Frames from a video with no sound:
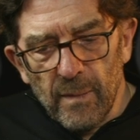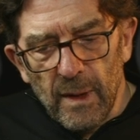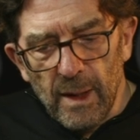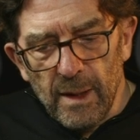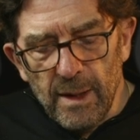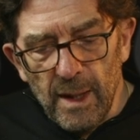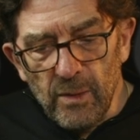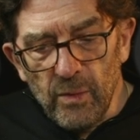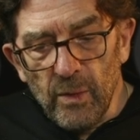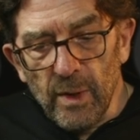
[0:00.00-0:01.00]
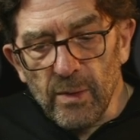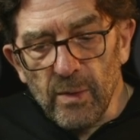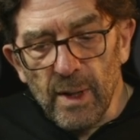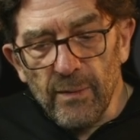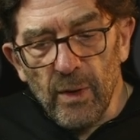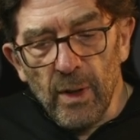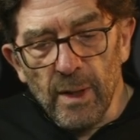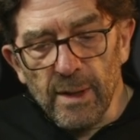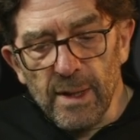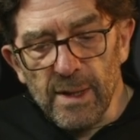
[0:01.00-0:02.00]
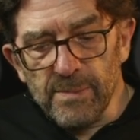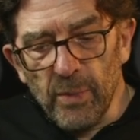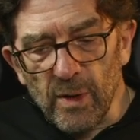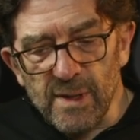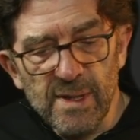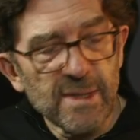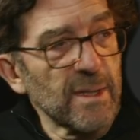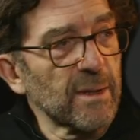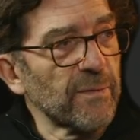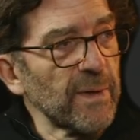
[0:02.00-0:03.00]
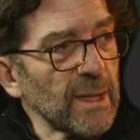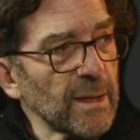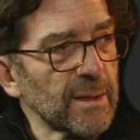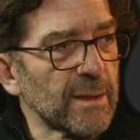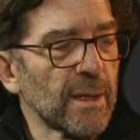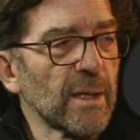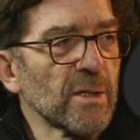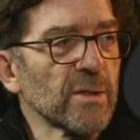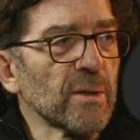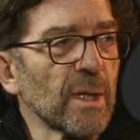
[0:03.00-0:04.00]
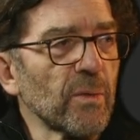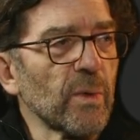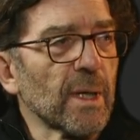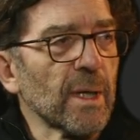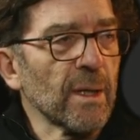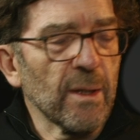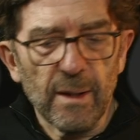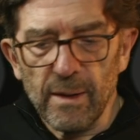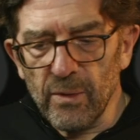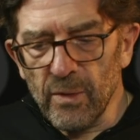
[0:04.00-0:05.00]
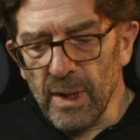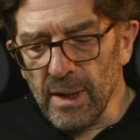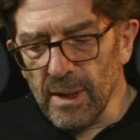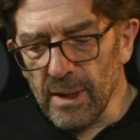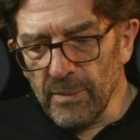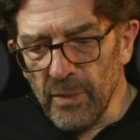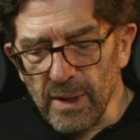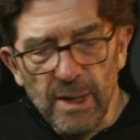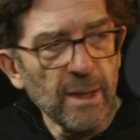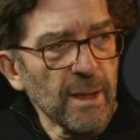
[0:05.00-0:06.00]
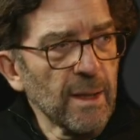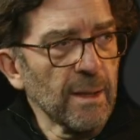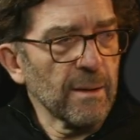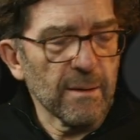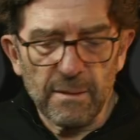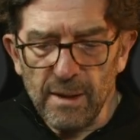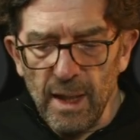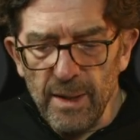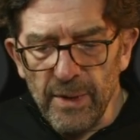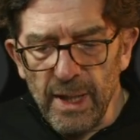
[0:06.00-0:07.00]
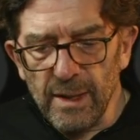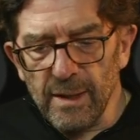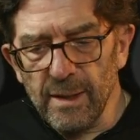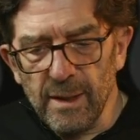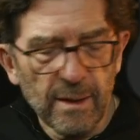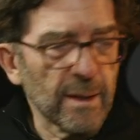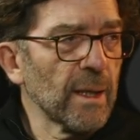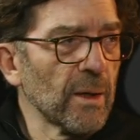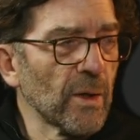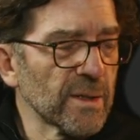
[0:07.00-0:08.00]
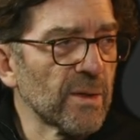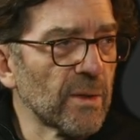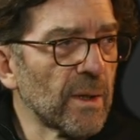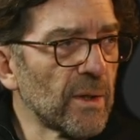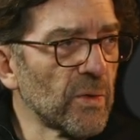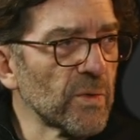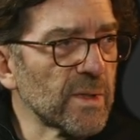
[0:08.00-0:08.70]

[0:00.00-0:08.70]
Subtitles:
at the end we want to have all these boxes here filled so that we can run the model and calibrate it and then also use